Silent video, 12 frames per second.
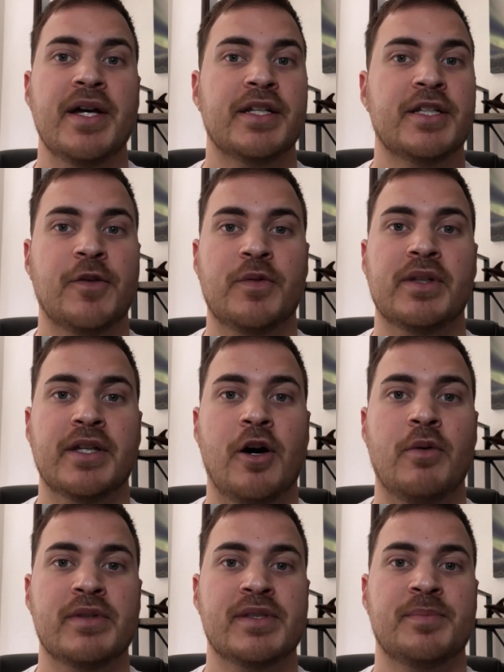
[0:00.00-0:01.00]
definitely
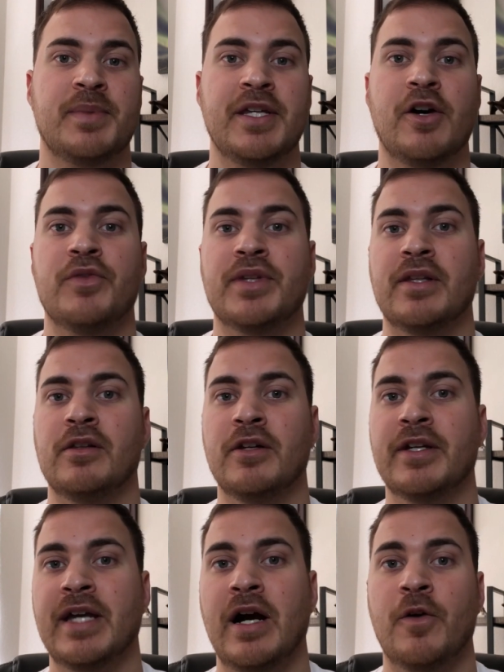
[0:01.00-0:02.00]
always be on the
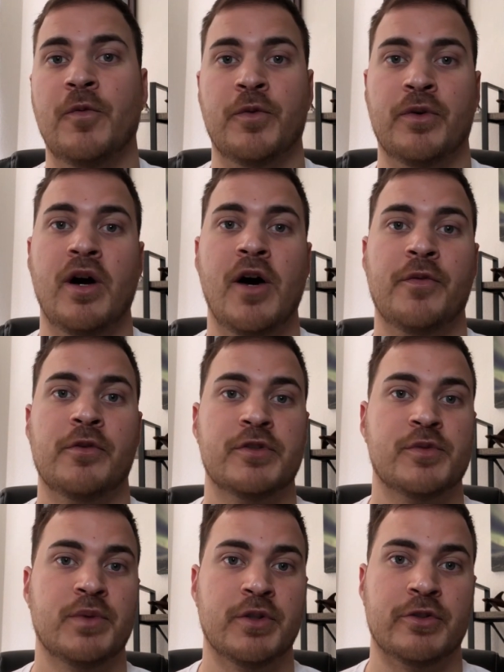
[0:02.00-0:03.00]
lookout for
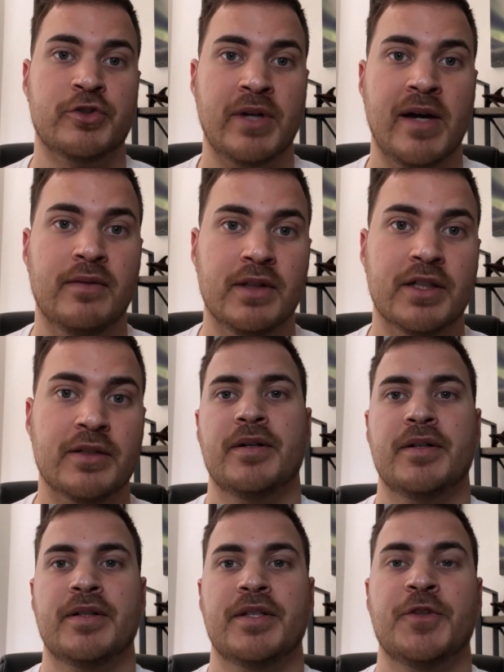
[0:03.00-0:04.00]
offers when you're traveling.
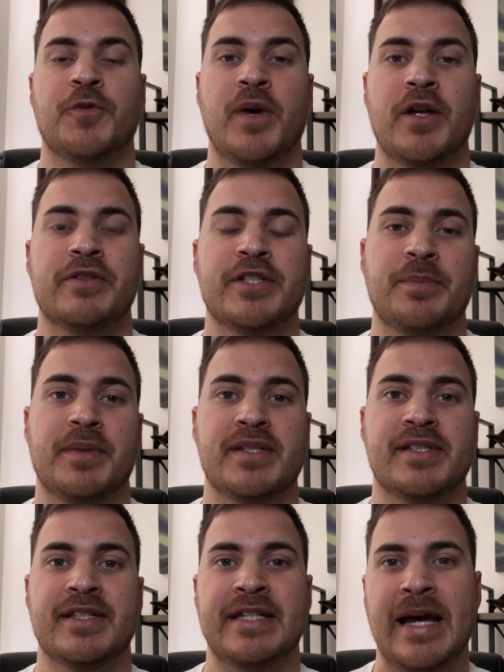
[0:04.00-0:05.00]
The final tip
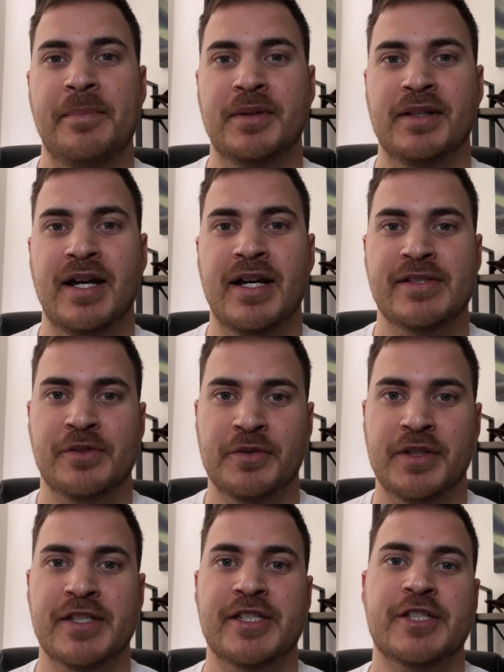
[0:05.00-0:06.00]
is to capitalize on
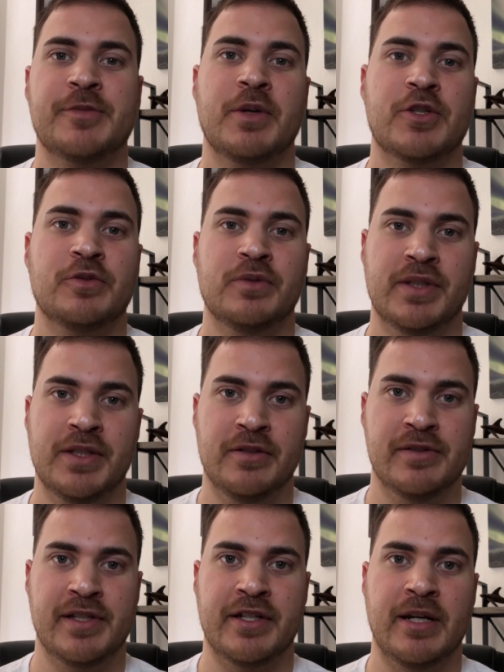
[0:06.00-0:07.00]
these special
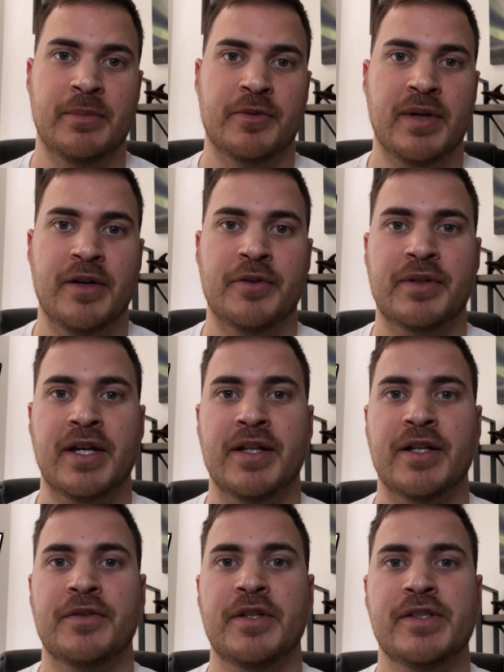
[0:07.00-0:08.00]
deals that come around. Okay,
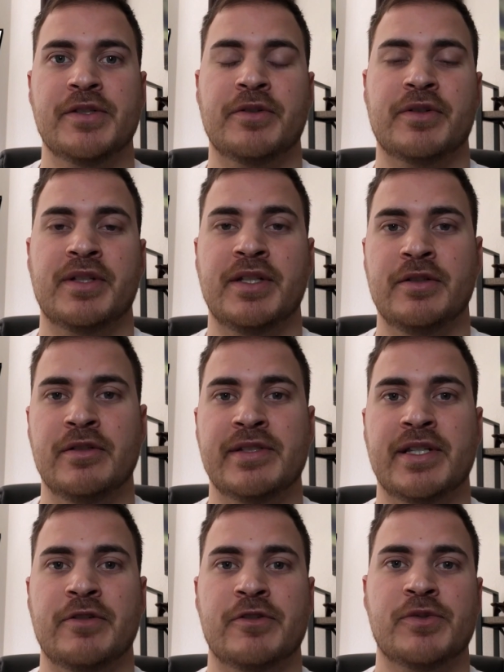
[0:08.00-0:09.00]
now these are deals
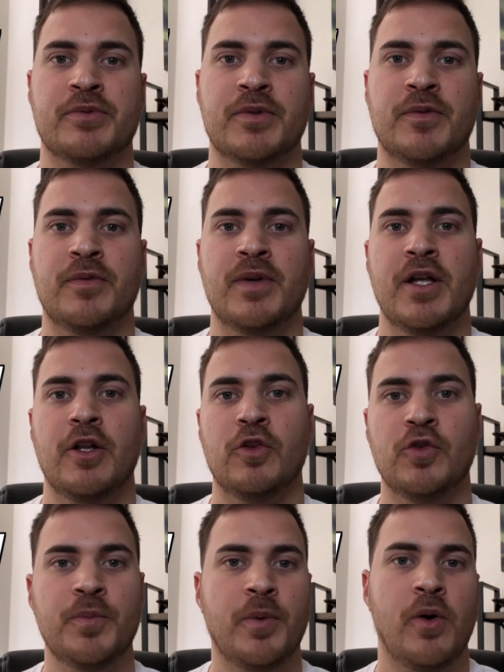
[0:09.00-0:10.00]
that are sort of
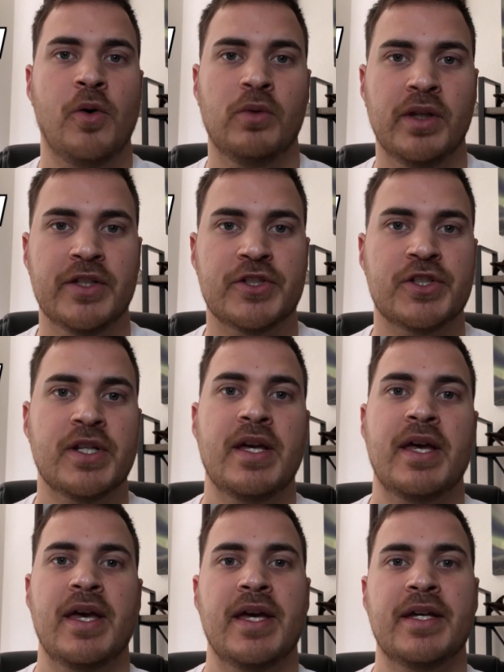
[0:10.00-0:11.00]
loophole-ish,
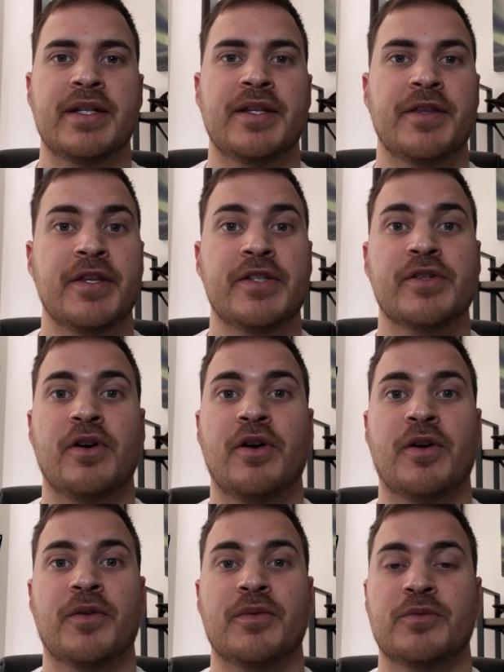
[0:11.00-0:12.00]
and these
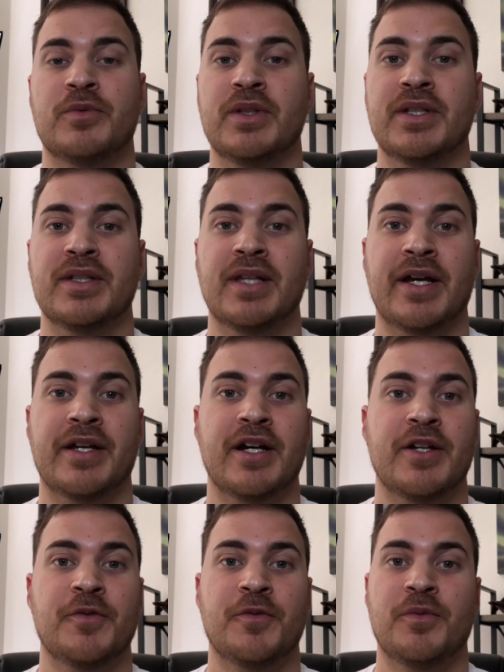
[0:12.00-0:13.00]
are really like
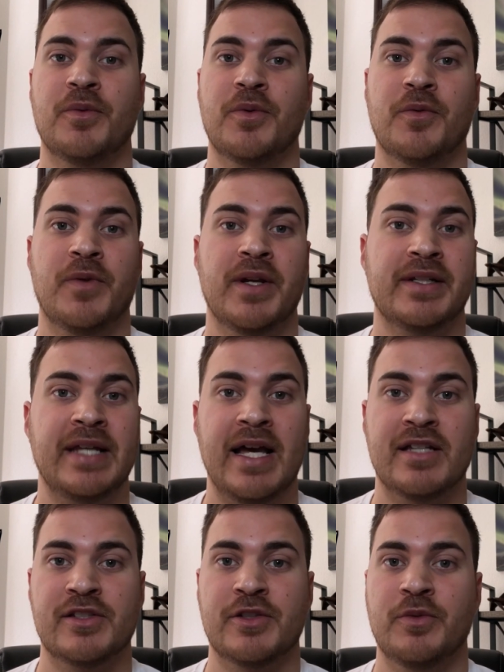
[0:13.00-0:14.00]
kind of
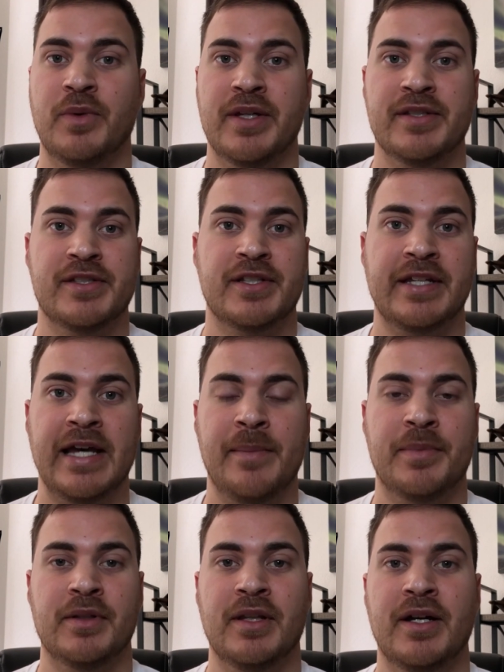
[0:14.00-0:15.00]
fantastic ways to
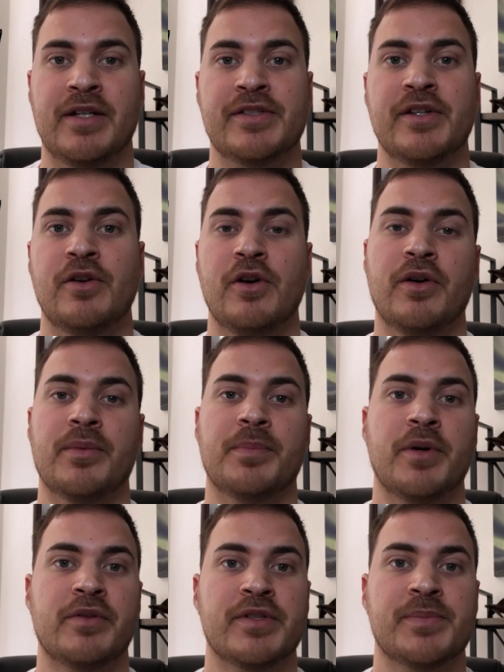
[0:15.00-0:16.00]
capitalize on
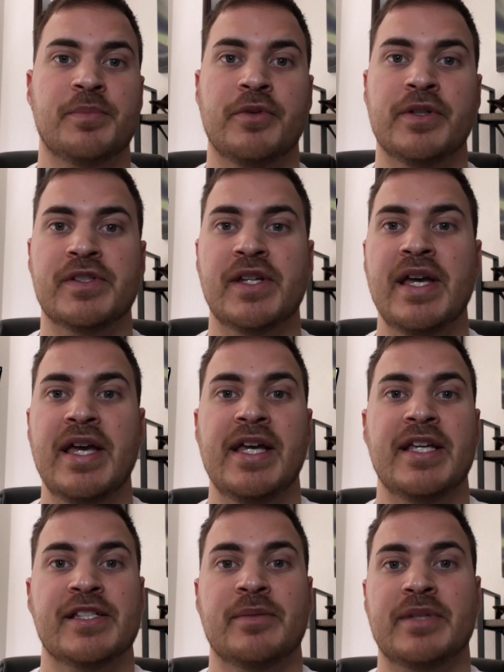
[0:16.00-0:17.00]
bonus points.
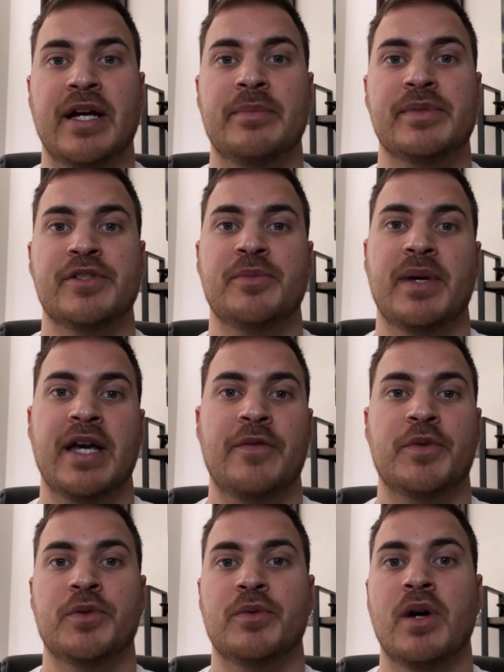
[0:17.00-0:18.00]
Sometimes you may
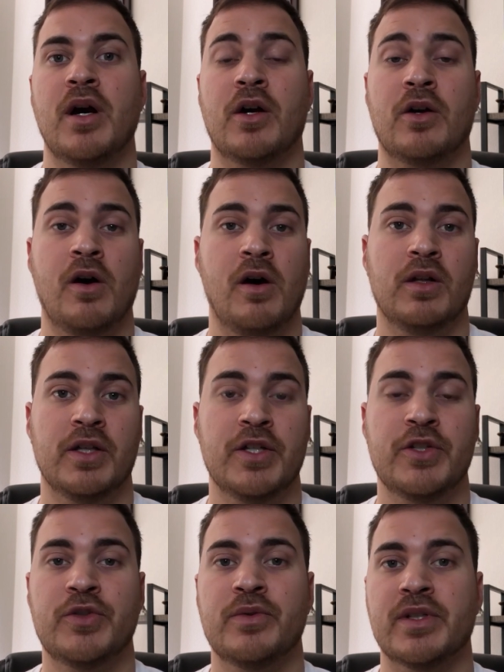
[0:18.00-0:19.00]
have to call
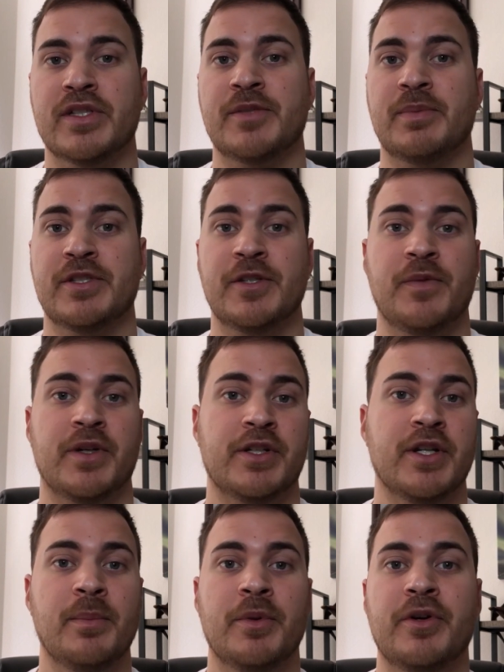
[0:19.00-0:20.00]
in to a specific
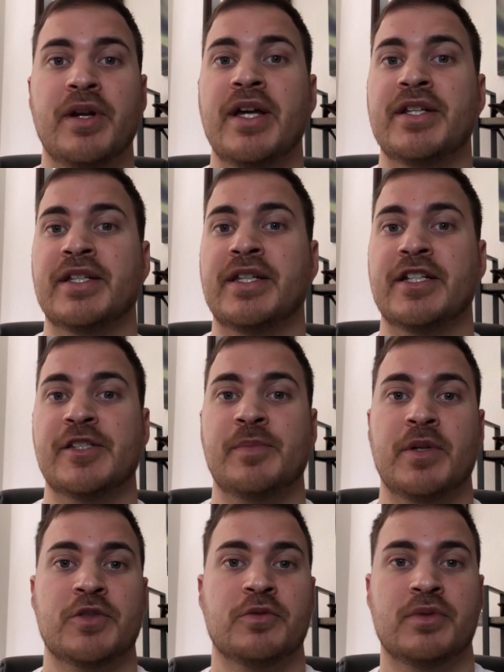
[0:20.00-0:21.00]
number to get a
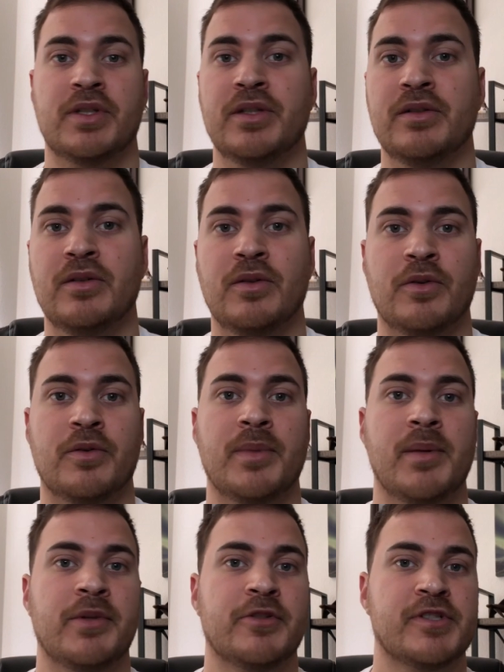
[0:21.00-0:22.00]
special deal, or
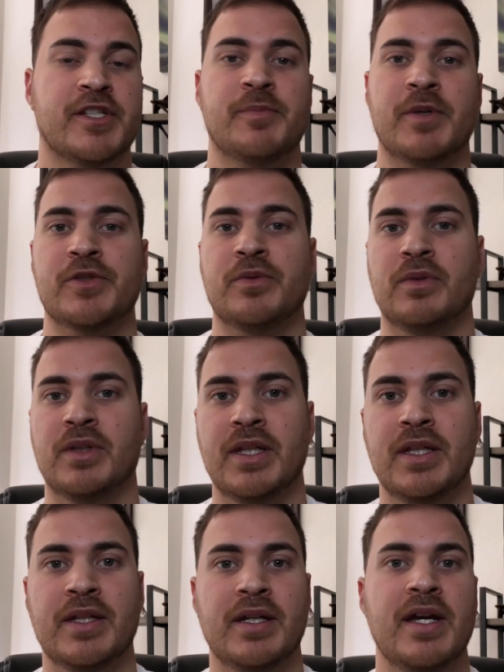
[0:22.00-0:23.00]
maybe there's a special
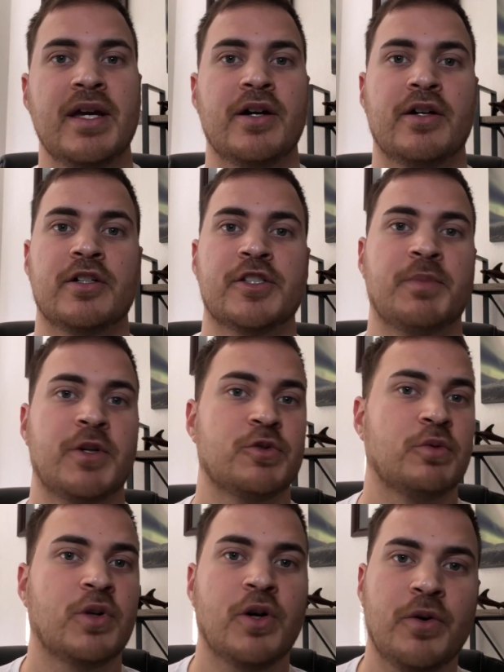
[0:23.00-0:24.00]
link, a
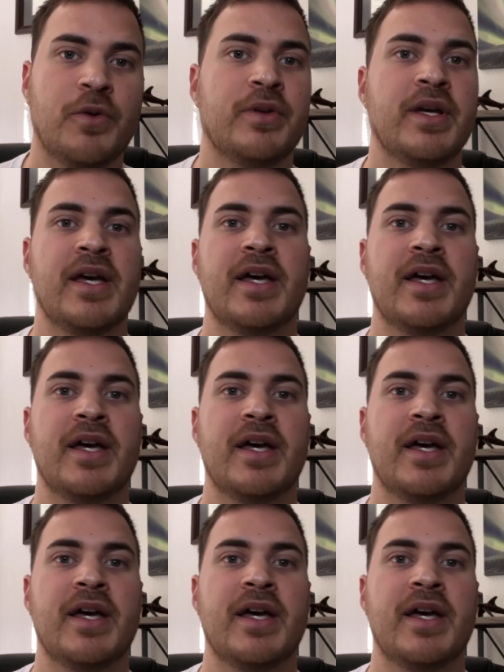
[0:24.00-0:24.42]
special code.